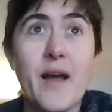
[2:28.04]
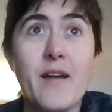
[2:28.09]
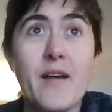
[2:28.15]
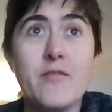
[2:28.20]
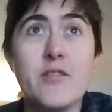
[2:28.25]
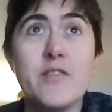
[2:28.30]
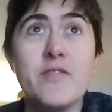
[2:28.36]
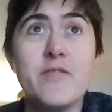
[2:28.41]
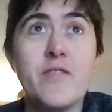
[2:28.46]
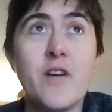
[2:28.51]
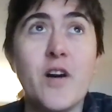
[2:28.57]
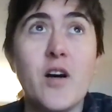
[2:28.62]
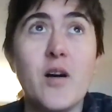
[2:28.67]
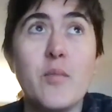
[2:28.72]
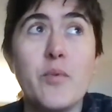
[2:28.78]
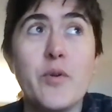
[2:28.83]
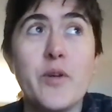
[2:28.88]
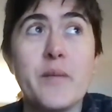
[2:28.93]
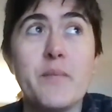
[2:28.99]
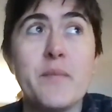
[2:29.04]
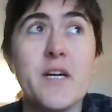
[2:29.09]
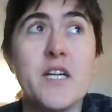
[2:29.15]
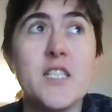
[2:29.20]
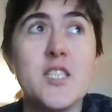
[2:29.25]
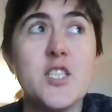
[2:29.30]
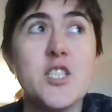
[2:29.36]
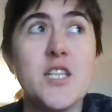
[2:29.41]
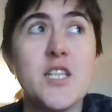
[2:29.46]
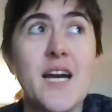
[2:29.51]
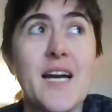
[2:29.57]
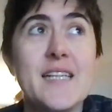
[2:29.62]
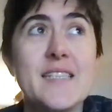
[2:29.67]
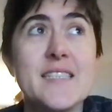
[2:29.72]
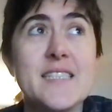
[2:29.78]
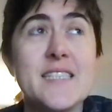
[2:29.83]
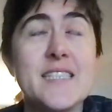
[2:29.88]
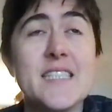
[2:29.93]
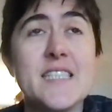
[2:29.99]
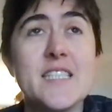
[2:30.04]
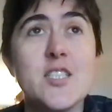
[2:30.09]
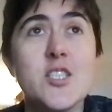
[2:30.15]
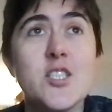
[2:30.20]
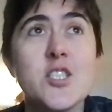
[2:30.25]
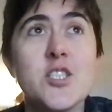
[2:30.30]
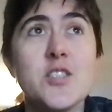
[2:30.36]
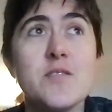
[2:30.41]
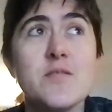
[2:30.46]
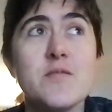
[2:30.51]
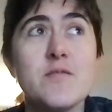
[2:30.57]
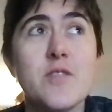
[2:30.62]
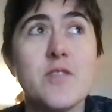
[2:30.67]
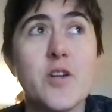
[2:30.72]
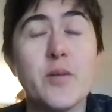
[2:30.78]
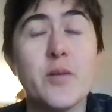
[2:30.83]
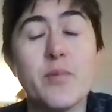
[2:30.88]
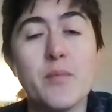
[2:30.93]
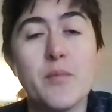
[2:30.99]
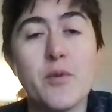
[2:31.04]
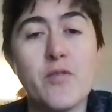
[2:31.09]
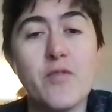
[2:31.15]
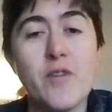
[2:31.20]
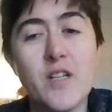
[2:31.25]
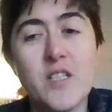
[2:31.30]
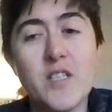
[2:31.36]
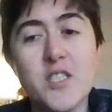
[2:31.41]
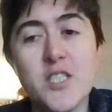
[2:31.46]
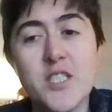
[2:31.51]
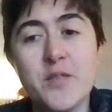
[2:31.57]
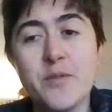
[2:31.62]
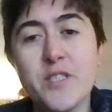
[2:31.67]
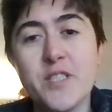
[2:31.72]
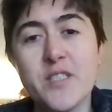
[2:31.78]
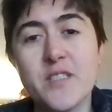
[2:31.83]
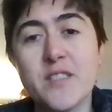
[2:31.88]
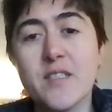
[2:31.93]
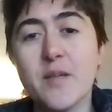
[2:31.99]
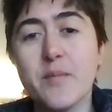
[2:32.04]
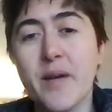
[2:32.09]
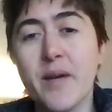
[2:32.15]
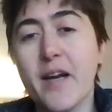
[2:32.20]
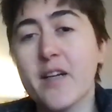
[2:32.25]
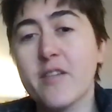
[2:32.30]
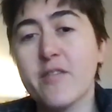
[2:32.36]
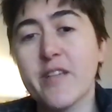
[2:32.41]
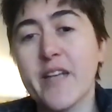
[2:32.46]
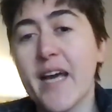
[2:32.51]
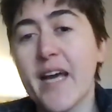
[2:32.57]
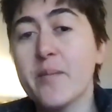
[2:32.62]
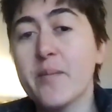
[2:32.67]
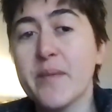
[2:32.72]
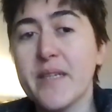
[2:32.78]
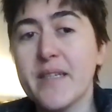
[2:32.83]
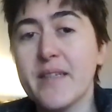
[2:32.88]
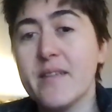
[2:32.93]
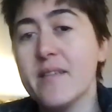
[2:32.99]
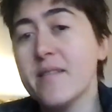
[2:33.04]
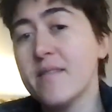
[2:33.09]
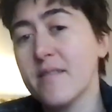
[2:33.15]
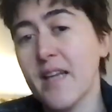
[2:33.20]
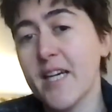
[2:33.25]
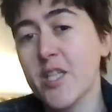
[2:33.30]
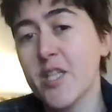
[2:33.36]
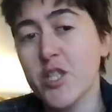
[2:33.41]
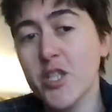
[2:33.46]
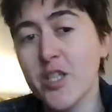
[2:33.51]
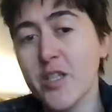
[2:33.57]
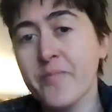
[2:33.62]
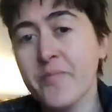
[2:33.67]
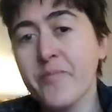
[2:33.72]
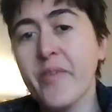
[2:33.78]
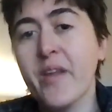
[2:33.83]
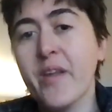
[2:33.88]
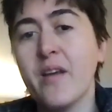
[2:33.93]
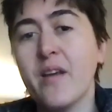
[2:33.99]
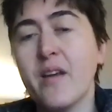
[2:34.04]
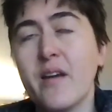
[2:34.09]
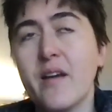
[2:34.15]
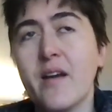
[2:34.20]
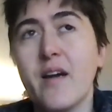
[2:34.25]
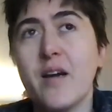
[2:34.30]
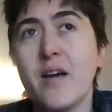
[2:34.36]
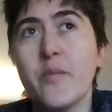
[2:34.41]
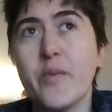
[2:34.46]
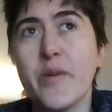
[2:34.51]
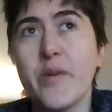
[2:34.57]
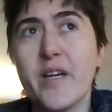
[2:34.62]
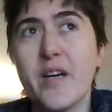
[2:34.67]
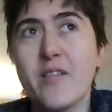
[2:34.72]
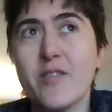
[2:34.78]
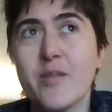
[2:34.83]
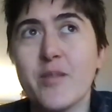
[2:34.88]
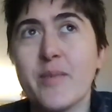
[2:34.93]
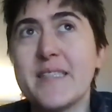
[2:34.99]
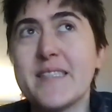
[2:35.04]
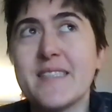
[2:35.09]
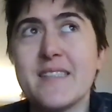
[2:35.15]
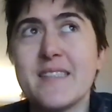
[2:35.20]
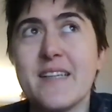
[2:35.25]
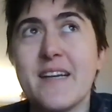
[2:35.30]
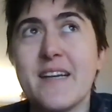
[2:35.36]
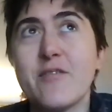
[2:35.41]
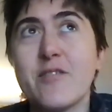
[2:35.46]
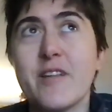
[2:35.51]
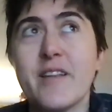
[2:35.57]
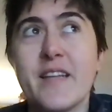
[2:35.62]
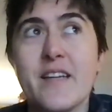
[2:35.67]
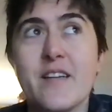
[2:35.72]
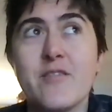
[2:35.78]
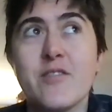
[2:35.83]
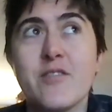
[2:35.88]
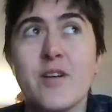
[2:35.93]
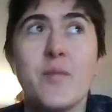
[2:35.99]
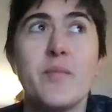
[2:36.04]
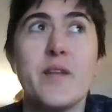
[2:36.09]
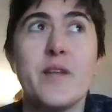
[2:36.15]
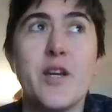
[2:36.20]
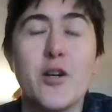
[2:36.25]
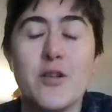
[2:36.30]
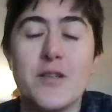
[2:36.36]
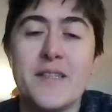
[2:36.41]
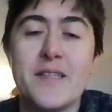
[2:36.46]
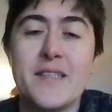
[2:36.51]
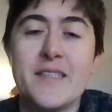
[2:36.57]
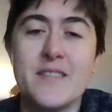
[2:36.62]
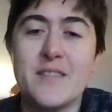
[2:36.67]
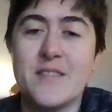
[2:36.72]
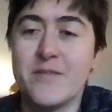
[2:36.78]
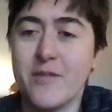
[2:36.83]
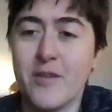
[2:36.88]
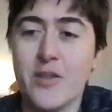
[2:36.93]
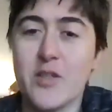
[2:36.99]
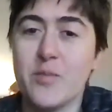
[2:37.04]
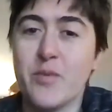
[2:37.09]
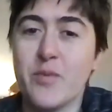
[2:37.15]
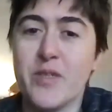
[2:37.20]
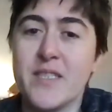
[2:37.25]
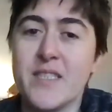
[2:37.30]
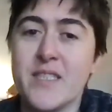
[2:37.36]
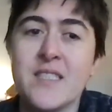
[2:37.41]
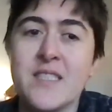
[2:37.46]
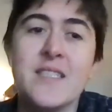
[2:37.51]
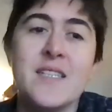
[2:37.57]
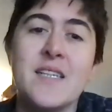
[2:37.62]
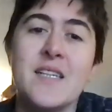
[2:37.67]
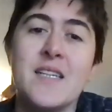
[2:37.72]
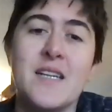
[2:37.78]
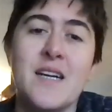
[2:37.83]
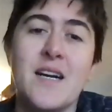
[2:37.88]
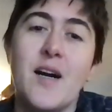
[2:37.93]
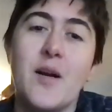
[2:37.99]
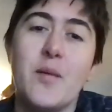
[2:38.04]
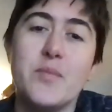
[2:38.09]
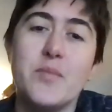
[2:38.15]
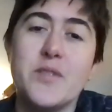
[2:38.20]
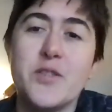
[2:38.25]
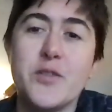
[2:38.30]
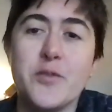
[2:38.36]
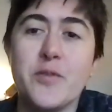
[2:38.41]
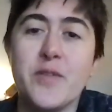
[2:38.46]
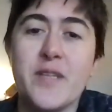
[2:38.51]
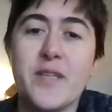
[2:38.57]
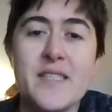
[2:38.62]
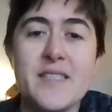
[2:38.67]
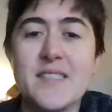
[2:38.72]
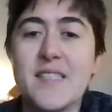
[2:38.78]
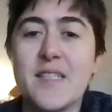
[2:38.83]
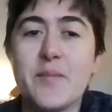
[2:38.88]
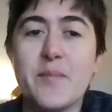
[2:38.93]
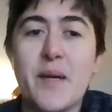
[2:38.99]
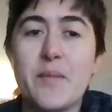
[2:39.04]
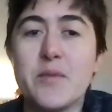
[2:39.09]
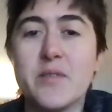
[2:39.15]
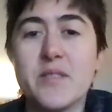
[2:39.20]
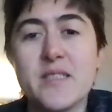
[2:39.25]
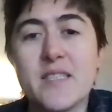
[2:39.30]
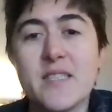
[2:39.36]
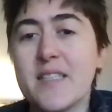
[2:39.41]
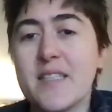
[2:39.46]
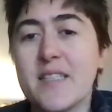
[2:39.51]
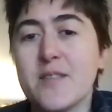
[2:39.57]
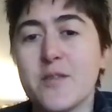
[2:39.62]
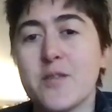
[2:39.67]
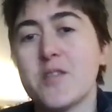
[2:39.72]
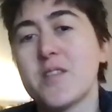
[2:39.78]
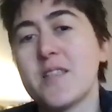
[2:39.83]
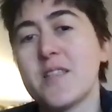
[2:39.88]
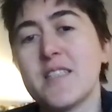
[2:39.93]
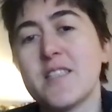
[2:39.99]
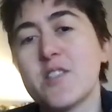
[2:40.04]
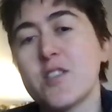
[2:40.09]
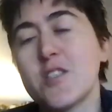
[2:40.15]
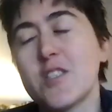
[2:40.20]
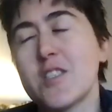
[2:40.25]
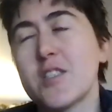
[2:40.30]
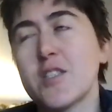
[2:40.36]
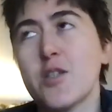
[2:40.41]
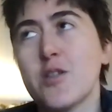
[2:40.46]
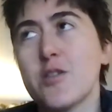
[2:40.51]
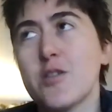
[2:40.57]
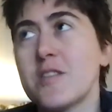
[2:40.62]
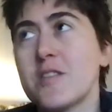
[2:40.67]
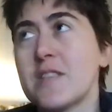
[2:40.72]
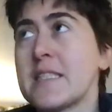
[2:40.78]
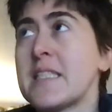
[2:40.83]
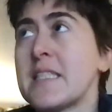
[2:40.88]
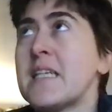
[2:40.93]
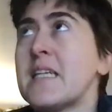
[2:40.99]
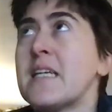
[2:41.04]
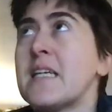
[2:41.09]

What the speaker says: Every fall, pretty much, I teach vertebrate morphology, which is a comparative anatomy lecture. We cover basically everything from the earliest vertebrate up to things like mammals and dinosaurs and lizards and turtles.